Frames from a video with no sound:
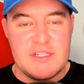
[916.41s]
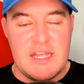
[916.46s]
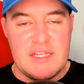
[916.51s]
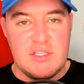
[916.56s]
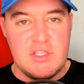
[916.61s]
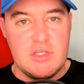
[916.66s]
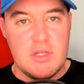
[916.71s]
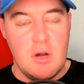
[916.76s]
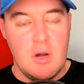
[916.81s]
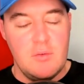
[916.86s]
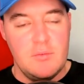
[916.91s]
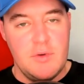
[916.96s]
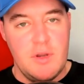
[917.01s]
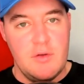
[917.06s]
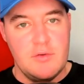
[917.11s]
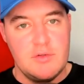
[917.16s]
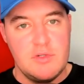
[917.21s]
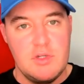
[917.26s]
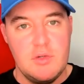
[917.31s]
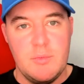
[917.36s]
I don't
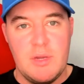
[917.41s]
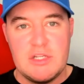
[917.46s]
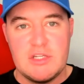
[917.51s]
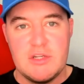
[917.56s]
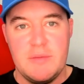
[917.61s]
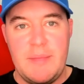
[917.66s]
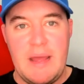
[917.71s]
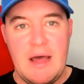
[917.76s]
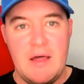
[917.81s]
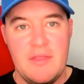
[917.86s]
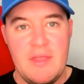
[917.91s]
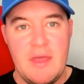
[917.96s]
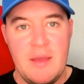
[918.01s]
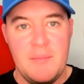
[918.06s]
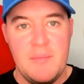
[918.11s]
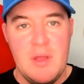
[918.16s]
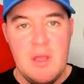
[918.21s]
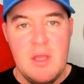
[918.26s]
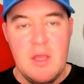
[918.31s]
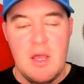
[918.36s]
know too much about
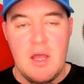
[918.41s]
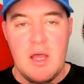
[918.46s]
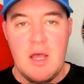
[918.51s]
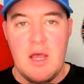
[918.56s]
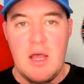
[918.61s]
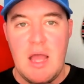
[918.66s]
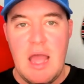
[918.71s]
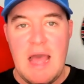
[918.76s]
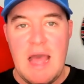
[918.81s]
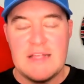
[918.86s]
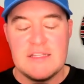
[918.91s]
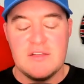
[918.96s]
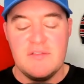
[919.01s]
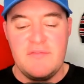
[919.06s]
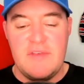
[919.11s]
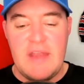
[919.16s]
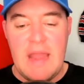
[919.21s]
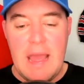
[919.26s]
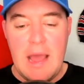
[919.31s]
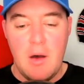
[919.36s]
them uh, as of
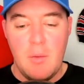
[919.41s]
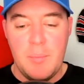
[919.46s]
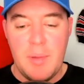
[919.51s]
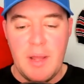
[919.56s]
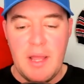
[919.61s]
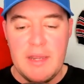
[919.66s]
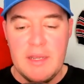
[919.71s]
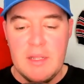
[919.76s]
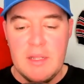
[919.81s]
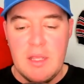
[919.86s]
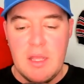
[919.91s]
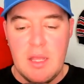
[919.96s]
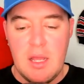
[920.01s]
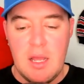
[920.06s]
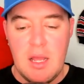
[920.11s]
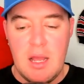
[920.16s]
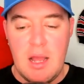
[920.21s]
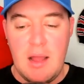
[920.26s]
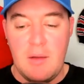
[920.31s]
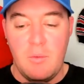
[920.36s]
now, but
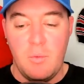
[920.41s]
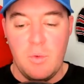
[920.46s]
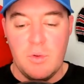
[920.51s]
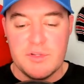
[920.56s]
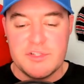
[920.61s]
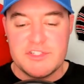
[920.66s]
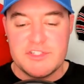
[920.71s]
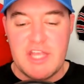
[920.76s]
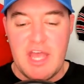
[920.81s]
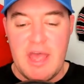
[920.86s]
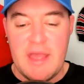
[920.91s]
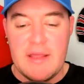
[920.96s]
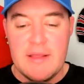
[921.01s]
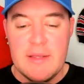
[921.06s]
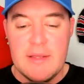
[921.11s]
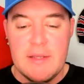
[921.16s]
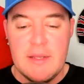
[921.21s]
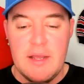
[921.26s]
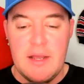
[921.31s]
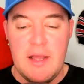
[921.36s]
uh, I will say
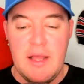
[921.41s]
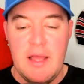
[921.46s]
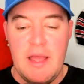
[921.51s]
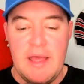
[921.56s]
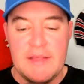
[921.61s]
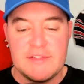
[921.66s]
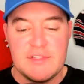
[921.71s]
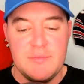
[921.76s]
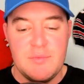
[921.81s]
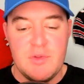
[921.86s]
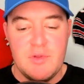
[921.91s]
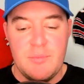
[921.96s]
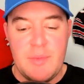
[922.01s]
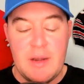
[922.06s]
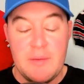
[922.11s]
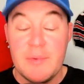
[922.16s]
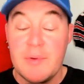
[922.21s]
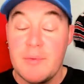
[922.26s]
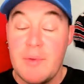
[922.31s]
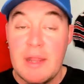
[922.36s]
uh, S M U
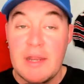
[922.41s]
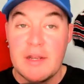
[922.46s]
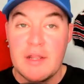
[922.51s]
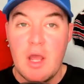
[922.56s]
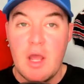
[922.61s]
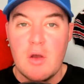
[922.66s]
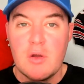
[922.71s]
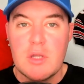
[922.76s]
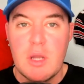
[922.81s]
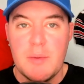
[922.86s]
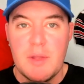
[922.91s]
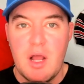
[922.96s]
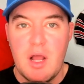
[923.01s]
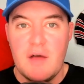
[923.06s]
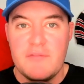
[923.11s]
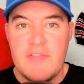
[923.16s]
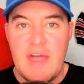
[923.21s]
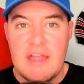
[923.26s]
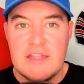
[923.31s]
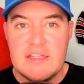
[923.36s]
better be ready to go coming
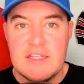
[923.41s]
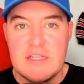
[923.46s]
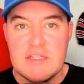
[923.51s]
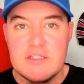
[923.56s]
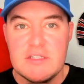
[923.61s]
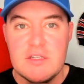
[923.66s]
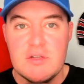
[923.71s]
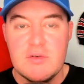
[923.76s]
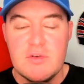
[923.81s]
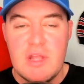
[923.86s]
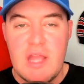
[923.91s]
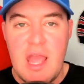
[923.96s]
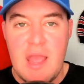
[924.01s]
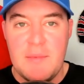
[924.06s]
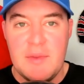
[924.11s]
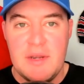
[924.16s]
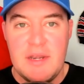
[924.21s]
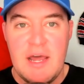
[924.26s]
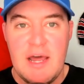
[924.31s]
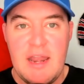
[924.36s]
off that T C U
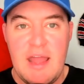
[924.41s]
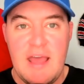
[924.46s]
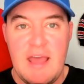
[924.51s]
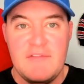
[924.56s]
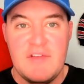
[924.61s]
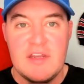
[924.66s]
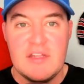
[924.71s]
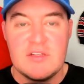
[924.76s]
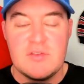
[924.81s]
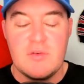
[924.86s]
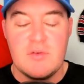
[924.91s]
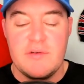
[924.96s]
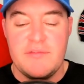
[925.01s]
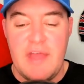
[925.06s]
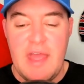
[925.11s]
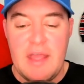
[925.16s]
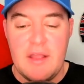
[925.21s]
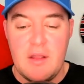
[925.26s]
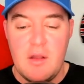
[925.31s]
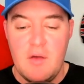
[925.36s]
game and not have any sort of
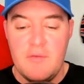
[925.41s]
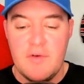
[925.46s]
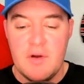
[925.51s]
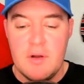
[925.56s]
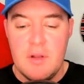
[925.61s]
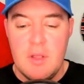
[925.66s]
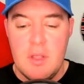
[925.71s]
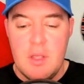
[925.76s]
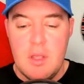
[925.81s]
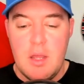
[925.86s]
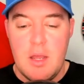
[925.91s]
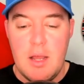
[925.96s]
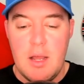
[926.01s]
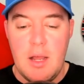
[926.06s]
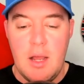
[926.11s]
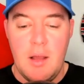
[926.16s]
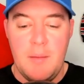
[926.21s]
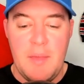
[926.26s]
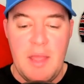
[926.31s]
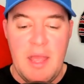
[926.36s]
hangover.
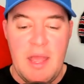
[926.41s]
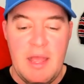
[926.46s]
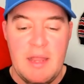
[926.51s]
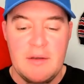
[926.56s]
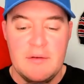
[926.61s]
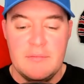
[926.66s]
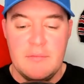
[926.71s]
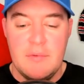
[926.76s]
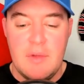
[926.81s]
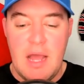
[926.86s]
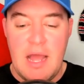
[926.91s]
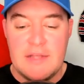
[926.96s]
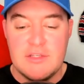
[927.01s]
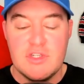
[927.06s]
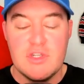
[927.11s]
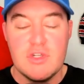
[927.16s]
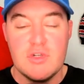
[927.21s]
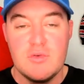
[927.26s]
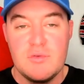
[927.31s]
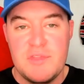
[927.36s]
Um, and I
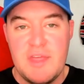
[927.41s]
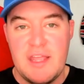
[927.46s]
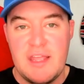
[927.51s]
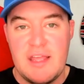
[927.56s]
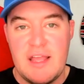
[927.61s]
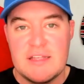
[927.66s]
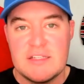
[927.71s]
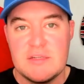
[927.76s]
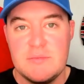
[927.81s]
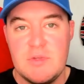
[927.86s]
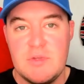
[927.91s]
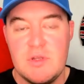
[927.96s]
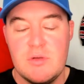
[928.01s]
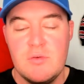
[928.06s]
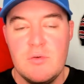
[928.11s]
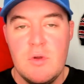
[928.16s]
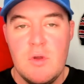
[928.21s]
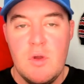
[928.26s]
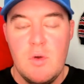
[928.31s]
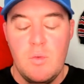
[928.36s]
do think S M
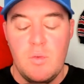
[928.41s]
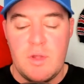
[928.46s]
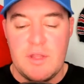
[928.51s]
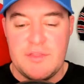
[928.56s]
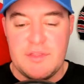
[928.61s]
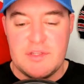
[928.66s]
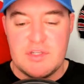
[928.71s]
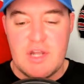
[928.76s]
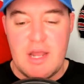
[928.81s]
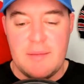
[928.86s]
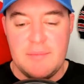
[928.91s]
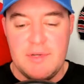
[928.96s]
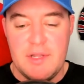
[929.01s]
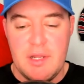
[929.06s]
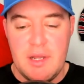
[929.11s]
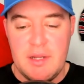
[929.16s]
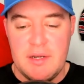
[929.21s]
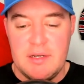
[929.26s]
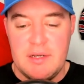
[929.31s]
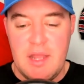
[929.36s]
U will get the job
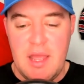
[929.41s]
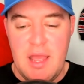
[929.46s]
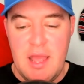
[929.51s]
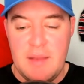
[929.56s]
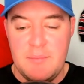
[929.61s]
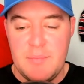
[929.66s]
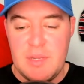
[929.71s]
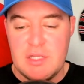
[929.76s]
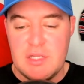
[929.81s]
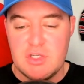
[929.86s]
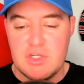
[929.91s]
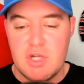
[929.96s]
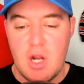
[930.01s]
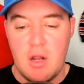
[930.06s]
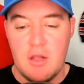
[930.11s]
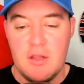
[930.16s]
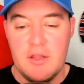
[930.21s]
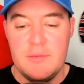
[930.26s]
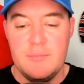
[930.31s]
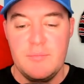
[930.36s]
done and, and beat
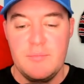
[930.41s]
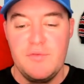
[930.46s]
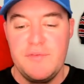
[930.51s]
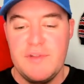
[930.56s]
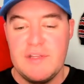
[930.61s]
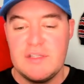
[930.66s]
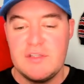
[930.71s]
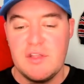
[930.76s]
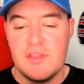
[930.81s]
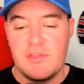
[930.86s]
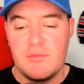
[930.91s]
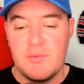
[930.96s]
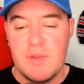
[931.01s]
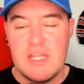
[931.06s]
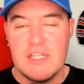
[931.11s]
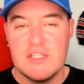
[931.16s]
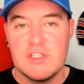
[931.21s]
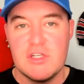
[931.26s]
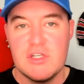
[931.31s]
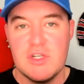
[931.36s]
Charlotte, moving to
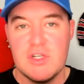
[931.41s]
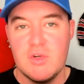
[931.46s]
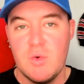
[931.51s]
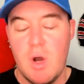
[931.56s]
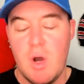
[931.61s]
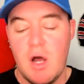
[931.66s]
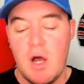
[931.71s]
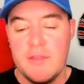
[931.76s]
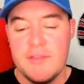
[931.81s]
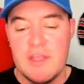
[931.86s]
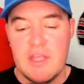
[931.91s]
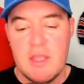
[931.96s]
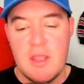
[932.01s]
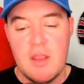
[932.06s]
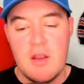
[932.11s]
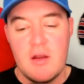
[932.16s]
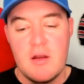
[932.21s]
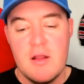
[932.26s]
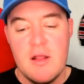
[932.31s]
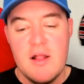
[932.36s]
three and two on the
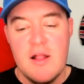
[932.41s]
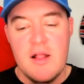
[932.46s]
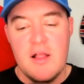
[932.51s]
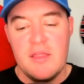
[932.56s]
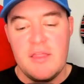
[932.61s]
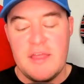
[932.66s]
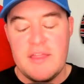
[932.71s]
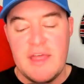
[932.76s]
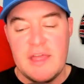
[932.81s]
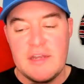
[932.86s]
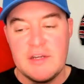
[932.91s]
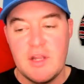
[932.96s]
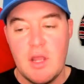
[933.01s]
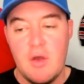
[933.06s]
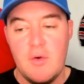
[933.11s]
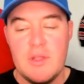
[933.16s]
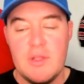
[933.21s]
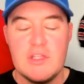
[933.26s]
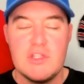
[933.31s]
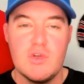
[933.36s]
year. They then
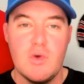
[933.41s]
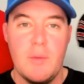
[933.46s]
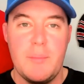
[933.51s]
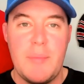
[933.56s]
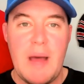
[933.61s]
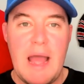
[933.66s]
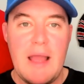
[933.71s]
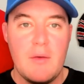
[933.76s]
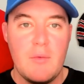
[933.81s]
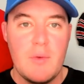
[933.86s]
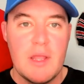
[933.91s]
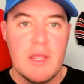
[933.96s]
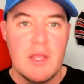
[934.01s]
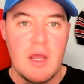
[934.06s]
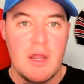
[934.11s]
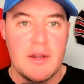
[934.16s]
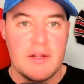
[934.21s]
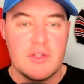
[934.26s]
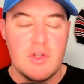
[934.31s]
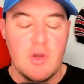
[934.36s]
go into a bye week
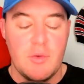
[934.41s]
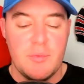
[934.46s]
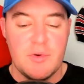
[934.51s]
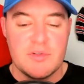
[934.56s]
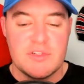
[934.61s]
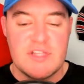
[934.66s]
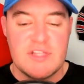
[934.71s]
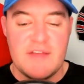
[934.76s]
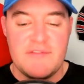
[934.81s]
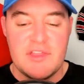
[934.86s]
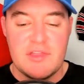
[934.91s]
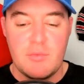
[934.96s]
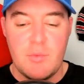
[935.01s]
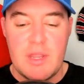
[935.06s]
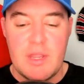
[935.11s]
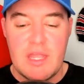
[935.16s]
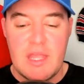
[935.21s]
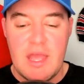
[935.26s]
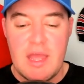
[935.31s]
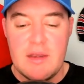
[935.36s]
on October seventh
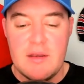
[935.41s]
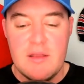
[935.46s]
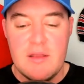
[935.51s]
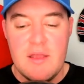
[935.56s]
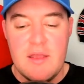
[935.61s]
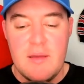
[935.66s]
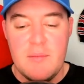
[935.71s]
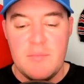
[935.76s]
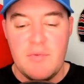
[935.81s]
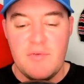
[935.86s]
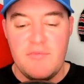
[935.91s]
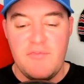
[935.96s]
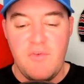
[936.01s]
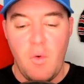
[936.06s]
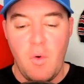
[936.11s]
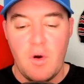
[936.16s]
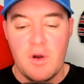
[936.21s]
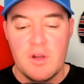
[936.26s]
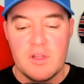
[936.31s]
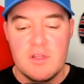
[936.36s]
weekend
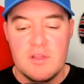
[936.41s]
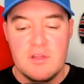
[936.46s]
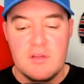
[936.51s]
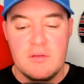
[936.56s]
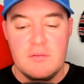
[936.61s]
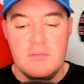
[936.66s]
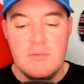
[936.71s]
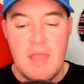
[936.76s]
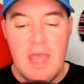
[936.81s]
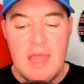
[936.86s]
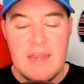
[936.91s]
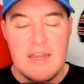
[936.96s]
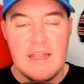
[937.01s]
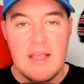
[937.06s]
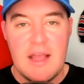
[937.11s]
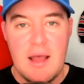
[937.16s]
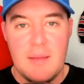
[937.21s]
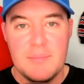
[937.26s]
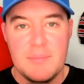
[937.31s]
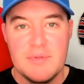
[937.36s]
before
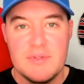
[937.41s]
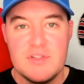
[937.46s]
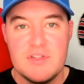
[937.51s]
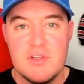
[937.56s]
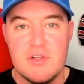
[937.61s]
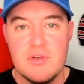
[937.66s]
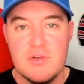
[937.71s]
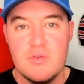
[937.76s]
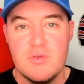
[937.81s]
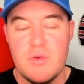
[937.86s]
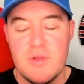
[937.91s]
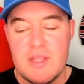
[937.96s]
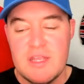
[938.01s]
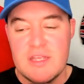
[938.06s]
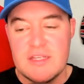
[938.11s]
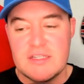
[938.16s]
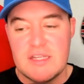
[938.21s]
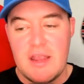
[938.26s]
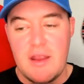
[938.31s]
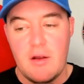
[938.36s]
heading up to
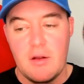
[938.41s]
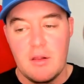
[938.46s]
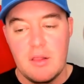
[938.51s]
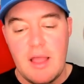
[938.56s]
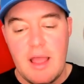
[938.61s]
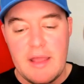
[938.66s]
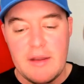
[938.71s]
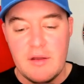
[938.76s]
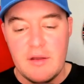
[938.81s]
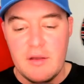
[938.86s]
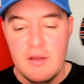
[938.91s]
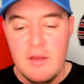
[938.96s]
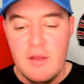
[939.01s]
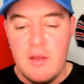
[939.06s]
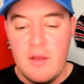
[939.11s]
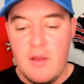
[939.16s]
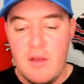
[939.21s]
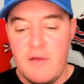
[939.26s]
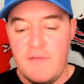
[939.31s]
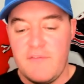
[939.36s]
East Carolina
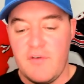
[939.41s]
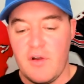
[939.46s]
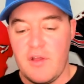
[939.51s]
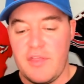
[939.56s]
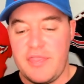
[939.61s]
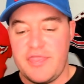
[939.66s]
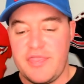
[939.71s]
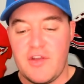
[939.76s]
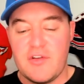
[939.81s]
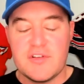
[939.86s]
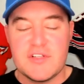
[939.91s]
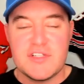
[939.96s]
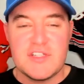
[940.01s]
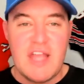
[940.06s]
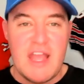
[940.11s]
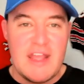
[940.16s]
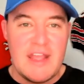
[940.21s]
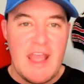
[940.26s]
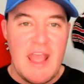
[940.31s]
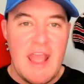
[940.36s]
for a
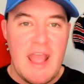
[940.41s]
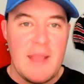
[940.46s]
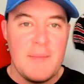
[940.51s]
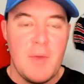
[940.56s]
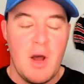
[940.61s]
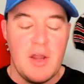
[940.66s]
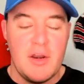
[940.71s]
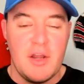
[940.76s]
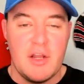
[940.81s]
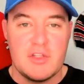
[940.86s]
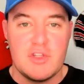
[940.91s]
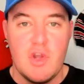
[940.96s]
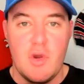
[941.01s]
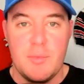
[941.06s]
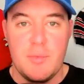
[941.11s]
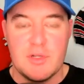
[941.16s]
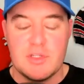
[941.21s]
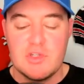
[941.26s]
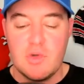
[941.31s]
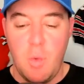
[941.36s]
Thursday game on
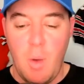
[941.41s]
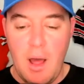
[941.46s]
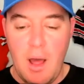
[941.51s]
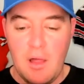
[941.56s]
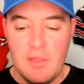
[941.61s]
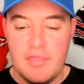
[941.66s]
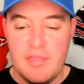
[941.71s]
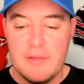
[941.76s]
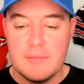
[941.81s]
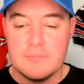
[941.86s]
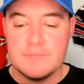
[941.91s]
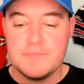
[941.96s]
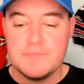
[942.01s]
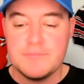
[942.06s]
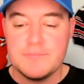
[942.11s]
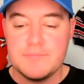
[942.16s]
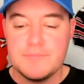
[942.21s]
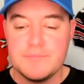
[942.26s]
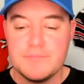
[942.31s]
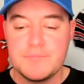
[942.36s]
October twelfth.
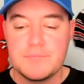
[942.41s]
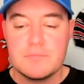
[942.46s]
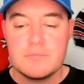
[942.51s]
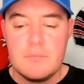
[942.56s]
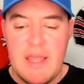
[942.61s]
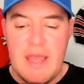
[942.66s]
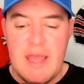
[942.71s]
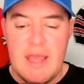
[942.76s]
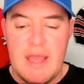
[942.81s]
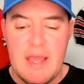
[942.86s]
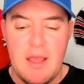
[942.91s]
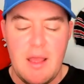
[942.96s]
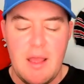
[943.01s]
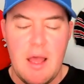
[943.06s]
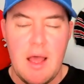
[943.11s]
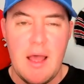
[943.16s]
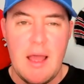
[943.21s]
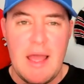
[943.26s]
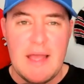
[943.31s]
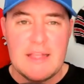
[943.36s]

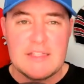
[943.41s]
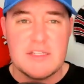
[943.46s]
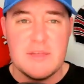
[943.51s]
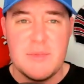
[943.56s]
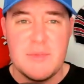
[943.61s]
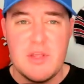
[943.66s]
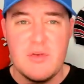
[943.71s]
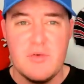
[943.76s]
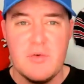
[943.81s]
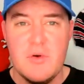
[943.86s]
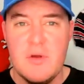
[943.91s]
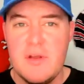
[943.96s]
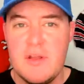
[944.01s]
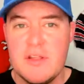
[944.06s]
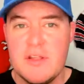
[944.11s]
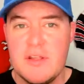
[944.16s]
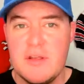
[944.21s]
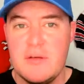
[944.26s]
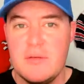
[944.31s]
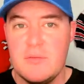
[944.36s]
Uh, S M U,
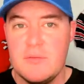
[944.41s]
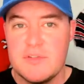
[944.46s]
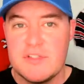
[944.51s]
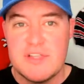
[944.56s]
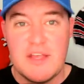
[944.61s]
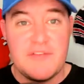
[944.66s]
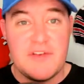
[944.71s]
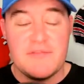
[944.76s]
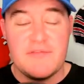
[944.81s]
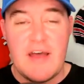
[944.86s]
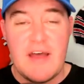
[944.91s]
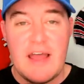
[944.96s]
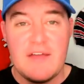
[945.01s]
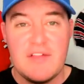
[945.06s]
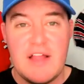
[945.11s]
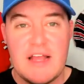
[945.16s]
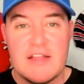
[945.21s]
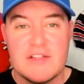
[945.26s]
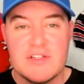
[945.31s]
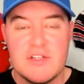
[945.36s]
seven and five
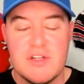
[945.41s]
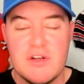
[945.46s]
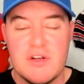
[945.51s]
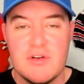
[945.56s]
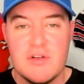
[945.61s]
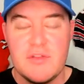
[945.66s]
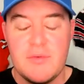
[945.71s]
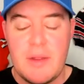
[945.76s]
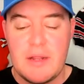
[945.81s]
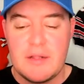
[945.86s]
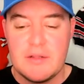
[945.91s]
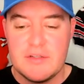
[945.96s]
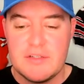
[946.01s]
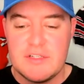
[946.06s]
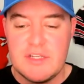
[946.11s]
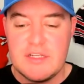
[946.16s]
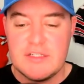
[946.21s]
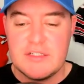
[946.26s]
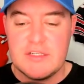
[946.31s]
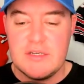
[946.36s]
last year in the regular
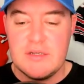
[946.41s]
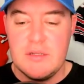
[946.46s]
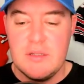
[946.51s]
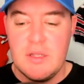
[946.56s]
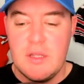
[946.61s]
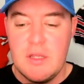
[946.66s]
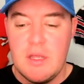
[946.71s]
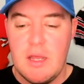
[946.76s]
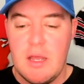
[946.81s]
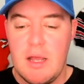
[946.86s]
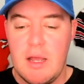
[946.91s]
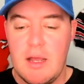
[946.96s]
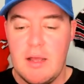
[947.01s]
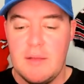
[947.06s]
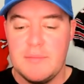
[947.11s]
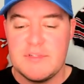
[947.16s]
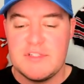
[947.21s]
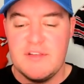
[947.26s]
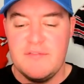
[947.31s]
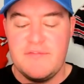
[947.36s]
season, uh,
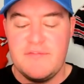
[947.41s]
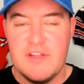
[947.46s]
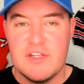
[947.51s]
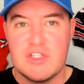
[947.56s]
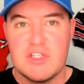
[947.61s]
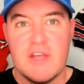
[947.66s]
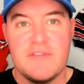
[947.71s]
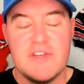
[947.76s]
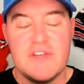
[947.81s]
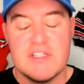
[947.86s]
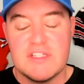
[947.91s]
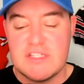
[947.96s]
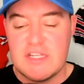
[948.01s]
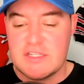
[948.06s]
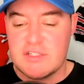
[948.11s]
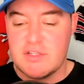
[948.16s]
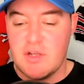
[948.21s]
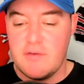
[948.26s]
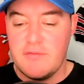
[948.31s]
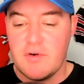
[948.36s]
finished seven and
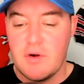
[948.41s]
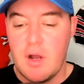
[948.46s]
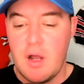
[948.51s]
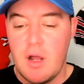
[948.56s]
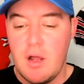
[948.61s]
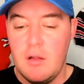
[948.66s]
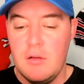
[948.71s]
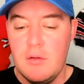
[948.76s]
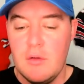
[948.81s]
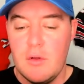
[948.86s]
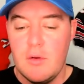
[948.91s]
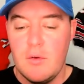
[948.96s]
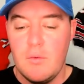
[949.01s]
six overall.